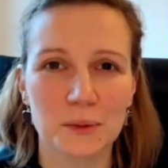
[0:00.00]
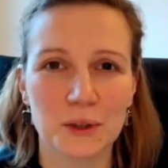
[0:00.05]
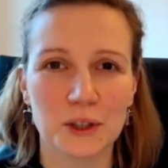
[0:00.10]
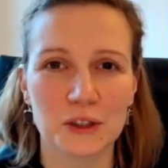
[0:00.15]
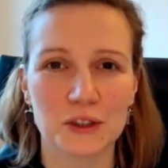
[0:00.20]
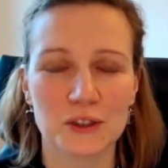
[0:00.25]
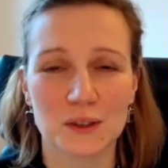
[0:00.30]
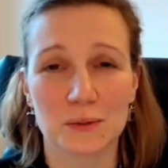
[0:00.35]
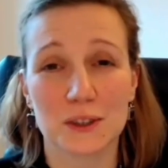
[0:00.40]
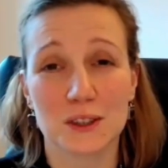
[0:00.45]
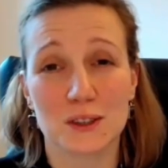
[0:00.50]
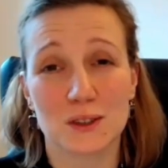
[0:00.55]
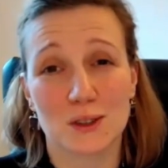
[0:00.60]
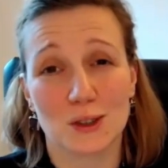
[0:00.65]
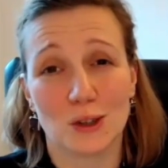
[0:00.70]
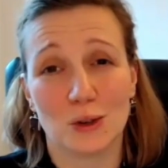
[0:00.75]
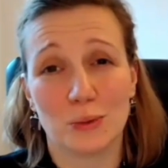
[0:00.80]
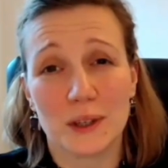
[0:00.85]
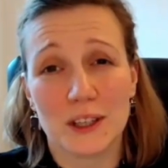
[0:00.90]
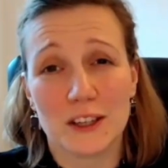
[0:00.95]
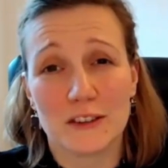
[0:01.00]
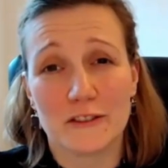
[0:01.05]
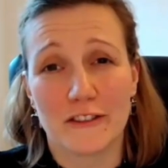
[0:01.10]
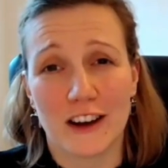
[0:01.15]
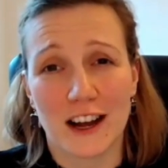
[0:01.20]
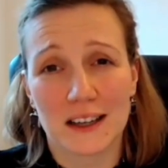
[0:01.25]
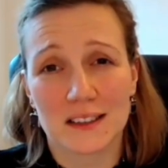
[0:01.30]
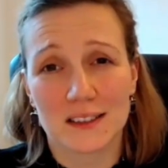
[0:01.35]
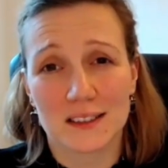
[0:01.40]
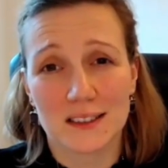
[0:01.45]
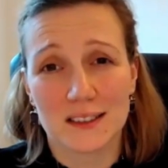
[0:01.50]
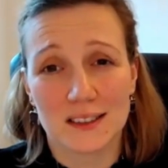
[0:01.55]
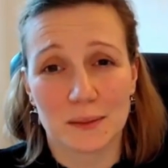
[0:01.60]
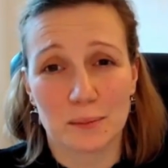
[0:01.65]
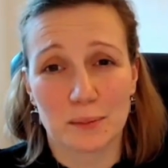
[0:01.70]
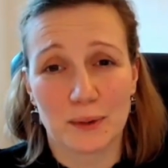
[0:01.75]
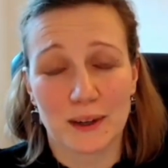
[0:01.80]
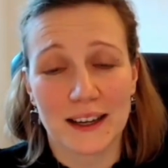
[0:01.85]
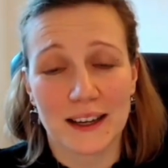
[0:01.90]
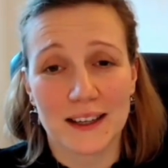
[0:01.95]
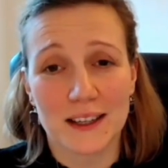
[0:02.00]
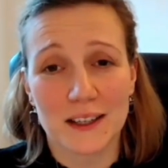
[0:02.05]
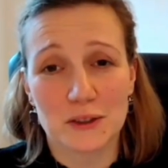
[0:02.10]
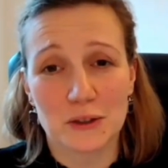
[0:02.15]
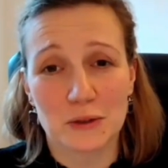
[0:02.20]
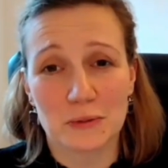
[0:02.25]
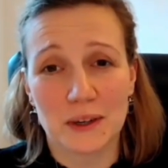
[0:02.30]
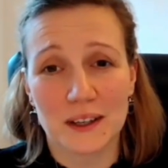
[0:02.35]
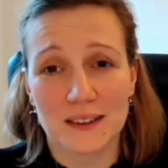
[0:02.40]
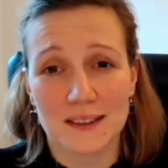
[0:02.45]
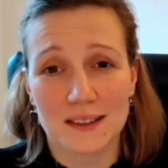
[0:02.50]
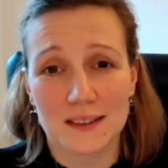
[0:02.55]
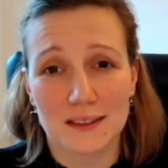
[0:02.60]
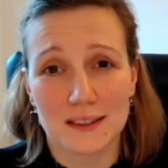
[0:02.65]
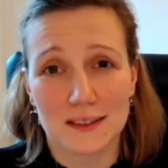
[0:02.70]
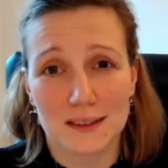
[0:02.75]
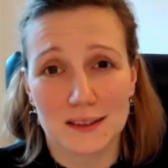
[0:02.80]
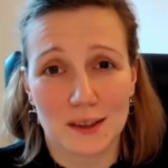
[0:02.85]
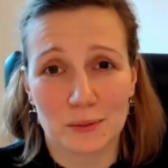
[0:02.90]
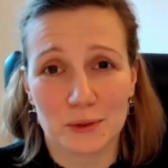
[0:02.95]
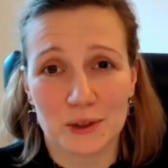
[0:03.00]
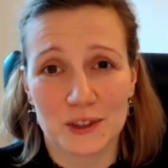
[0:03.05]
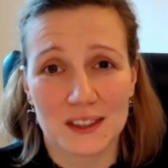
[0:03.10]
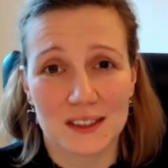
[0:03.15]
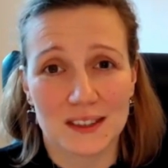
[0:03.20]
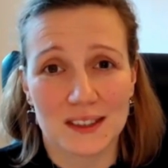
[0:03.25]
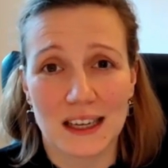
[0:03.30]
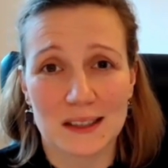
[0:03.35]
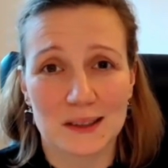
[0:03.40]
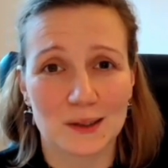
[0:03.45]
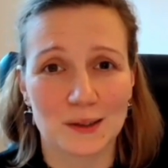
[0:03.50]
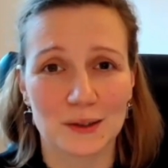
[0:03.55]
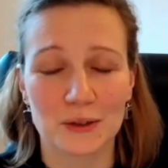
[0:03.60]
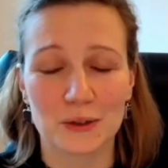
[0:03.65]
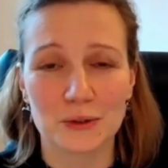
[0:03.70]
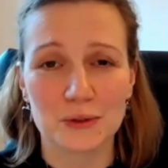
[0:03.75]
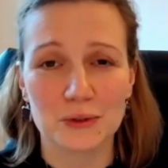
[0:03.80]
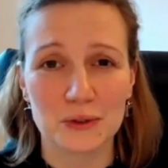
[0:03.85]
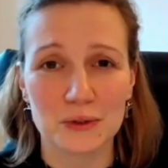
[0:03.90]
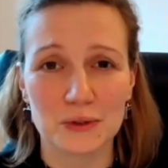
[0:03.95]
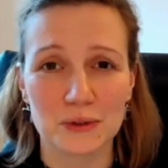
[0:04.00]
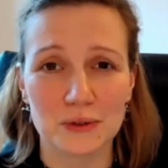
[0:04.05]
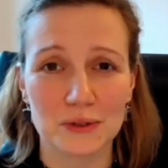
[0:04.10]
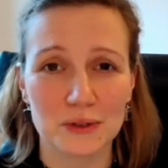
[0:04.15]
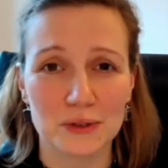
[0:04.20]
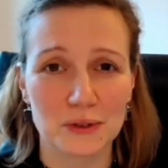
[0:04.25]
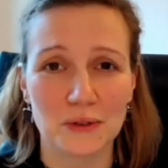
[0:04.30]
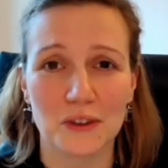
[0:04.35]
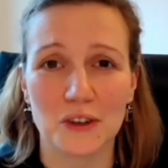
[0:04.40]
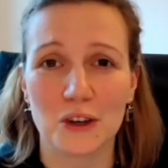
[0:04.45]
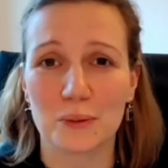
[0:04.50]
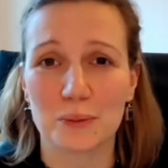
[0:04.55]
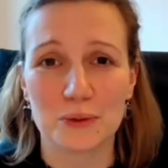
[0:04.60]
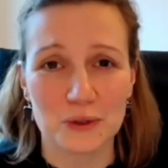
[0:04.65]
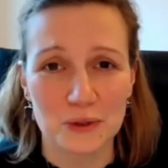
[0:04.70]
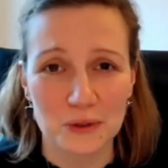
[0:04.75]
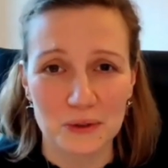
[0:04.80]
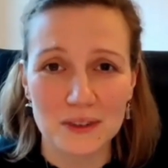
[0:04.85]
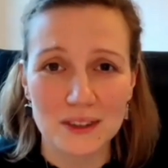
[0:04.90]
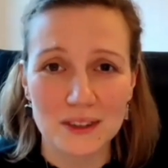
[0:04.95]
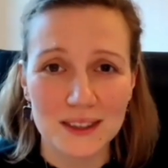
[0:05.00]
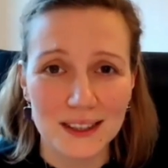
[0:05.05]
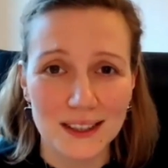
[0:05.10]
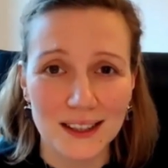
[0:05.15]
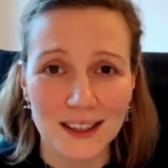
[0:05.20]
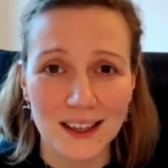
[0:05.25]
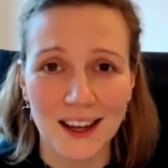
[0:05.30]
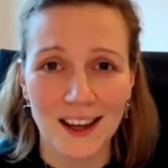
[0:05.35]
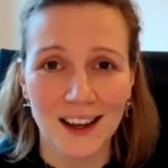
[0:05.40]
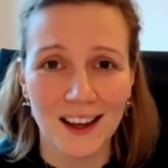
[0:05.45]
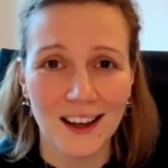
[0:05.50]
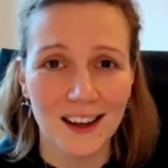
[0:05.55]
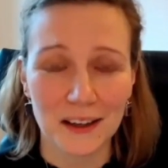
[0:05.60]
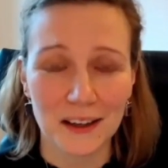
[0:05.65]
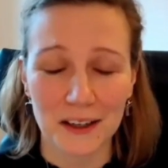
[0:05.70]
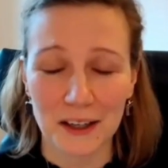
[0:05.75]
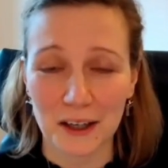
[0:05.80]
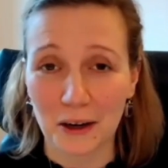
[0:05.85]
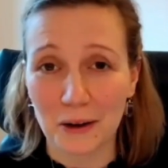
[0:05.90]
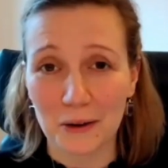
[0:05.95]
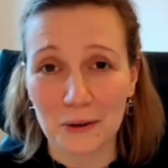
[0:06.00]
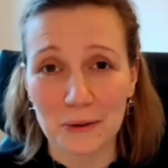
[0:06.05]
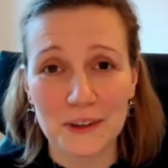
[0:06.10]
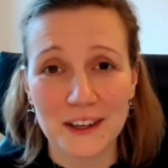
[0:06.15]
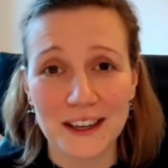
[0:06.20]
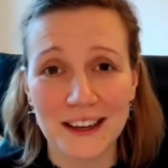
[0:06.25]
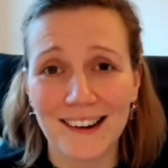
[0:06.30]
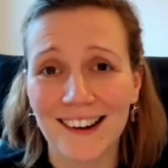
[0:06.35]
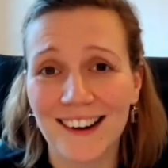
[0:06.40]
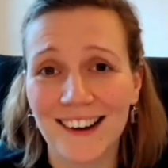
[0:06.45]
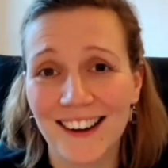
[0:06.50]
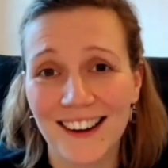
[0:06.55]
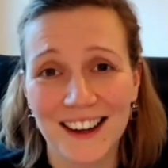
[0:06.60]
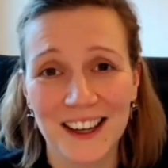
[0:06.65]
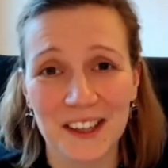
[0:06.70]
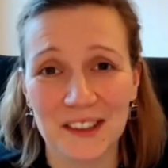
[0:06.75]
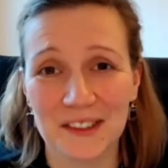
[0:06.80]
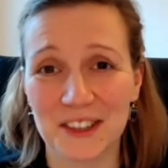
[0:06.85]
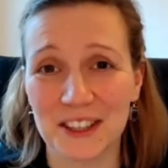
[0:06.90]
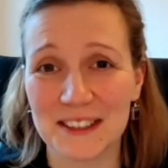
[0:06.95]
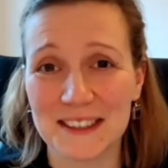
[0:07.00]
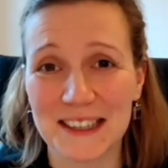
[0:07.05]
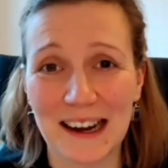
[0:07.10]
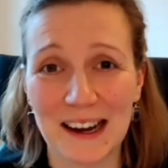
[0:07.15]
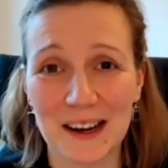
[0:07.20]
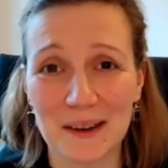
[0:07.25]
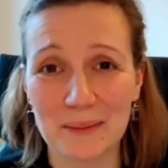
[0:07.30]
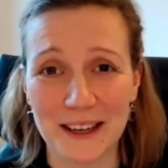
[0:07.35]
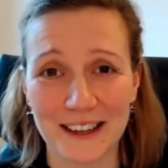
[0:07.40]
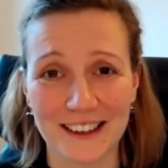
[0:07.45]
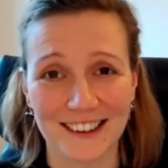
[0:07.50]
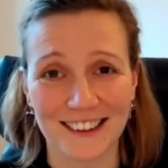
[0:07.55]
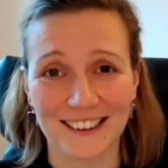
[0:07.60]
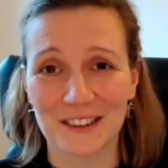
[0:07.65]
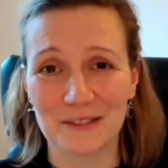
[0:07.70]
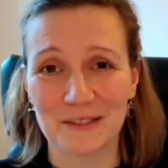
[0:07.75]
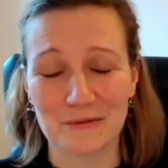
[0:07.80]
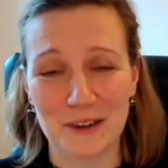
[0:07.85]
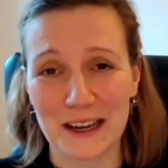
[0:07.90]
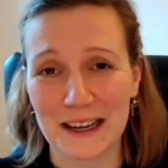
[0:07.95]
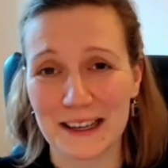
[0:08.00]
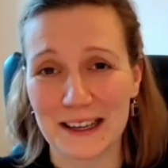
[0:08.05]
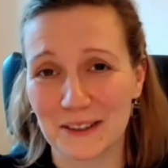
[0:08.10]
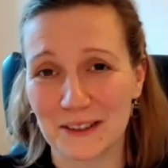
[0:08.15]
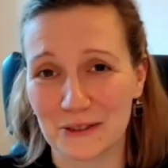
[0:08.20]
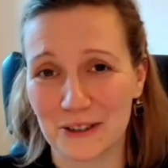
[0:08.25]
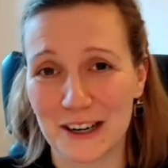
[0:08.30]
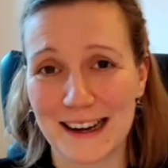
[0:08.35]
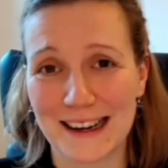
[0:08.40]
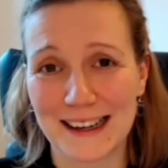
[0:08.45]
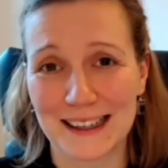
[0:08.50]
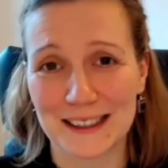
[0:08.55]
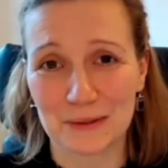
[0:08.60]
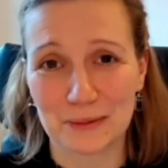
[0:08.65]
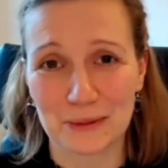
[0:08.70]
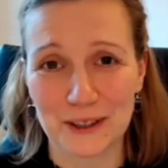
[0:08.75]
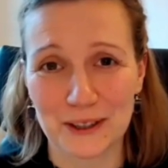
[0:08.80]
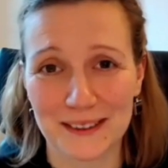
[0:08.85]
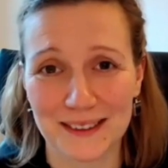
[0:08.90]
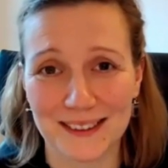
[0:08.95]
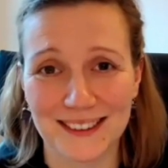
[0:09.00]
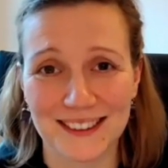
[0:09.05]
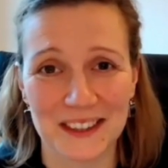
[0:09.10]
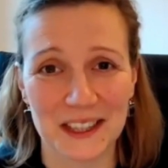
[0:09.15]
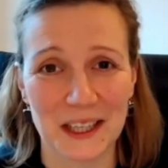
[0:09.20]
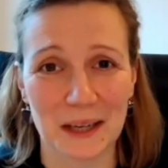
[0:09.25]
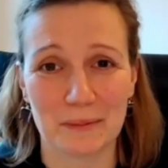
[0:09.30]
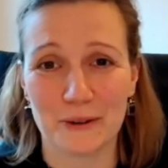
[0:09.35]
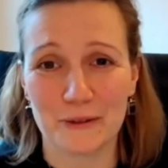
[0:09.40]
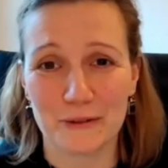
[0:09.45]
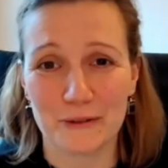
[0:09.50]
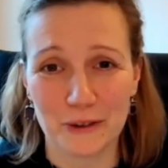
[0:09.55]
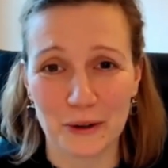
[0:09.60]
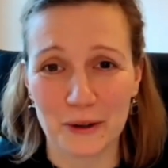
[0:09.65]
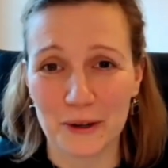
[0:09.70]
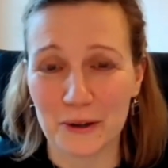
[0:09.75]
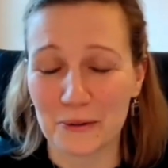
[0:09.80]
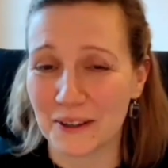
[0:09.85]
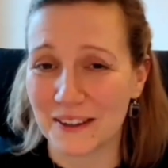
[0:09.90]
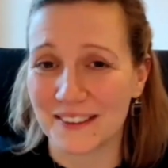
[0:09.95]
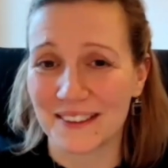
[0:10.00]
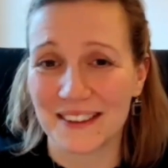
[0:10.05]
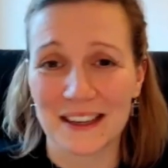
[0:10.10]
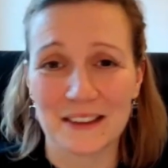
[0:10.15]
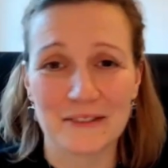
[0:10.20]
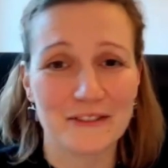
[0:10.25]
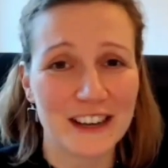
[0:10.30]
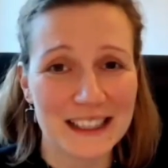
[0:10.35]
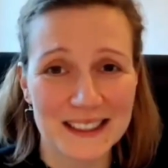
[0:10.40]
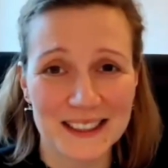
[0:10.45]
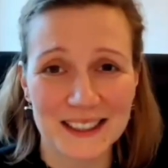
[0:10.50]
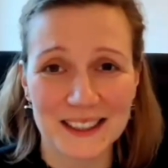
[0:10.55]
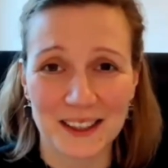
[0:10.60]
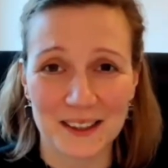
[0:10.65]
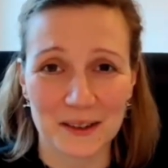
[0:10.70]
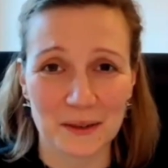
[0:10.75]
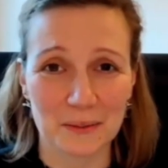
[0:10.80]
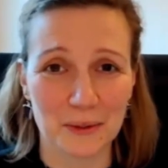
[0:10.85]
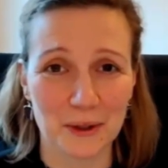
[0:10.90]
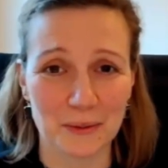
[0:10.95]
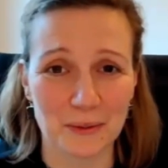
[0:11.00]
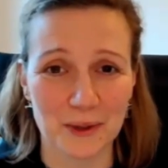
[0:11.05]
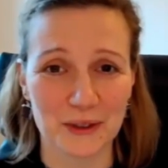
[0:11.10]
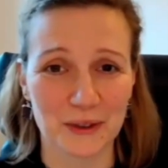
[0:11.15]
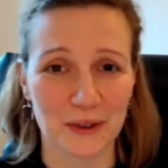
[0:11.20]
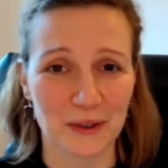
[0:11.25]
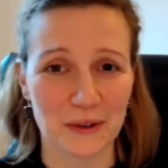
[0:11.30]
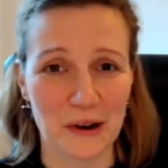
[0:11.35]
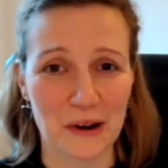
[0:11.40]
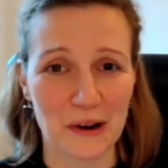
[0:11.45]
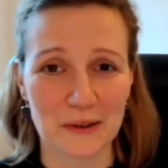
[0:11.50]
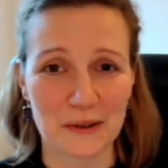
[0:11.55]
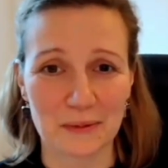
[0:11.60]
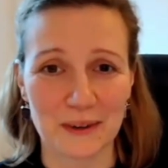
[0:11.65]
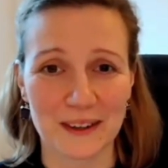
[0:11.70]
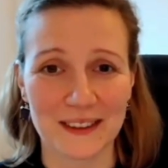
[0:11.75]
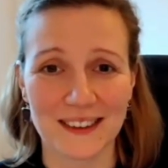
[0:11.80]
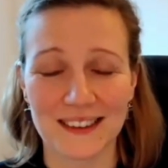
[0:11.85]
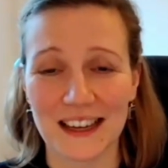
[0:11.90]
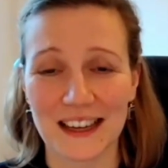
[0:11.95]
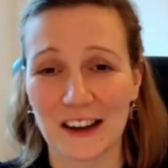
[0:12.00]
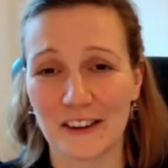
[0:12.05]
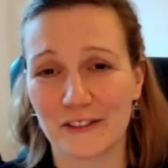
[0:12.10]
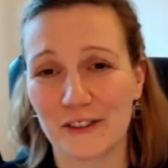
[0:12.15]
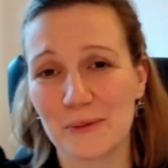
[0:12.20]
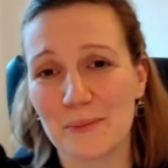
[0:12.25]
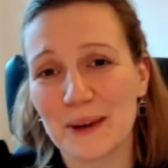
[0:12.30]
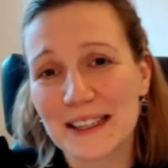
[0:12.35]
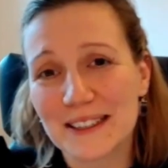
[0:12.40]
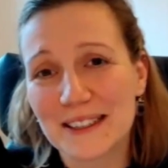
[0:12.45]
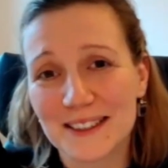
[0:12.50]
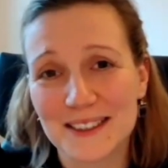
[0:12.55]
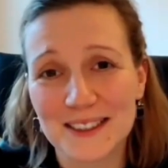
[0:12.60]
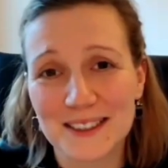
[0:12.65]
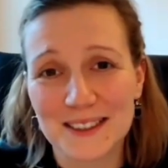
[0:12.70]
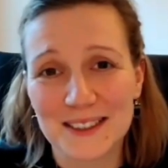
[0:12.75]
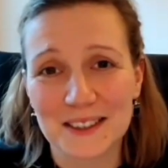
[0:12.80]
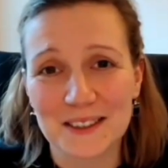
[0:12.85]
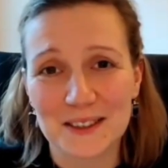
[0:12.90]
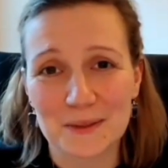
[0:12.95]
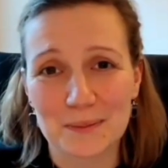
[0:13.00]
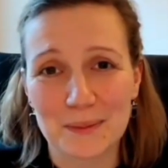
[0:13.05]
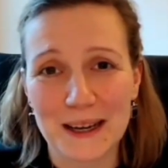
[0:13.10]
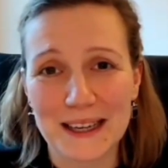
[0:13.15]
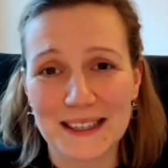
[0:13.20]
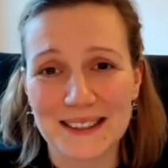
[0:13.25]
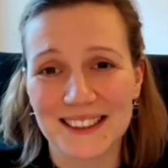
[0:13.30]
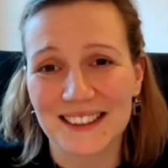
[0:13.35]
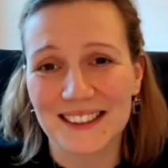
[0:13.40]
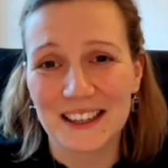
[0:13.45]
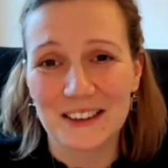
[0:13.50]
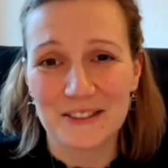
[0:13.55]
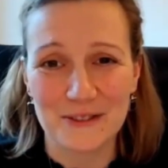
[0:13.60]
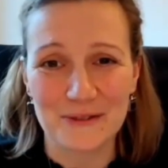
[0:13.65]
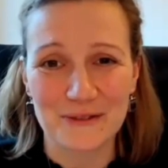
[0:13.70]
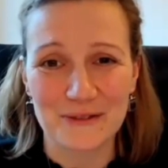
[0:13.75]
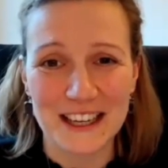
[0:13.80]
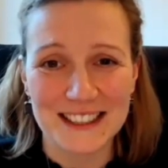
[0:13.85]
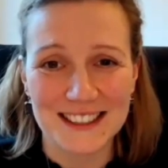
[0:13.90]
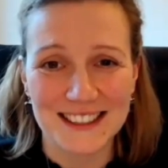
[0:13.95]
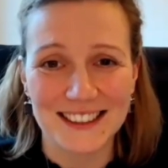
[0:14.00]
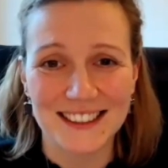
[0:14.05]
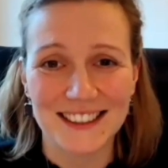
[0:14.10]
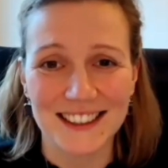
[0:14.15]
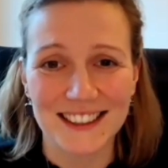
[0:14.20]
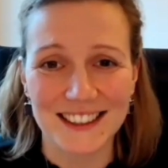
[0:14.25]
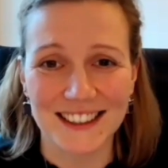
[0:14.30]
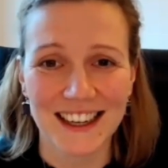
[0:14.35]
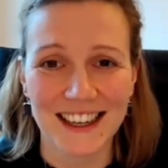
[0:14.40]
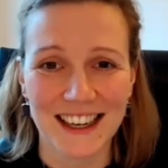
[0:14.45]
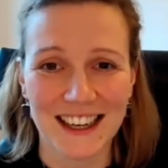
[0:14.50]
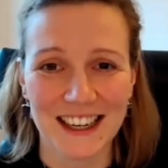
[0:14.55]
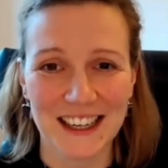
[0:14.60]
Because there are so many factors that play into whether someone says yes or no to the opportunity, including the timing, where they're at with their portfolio, whether they're investing at the moment or not, whether they have competitors in the space that they've invested in.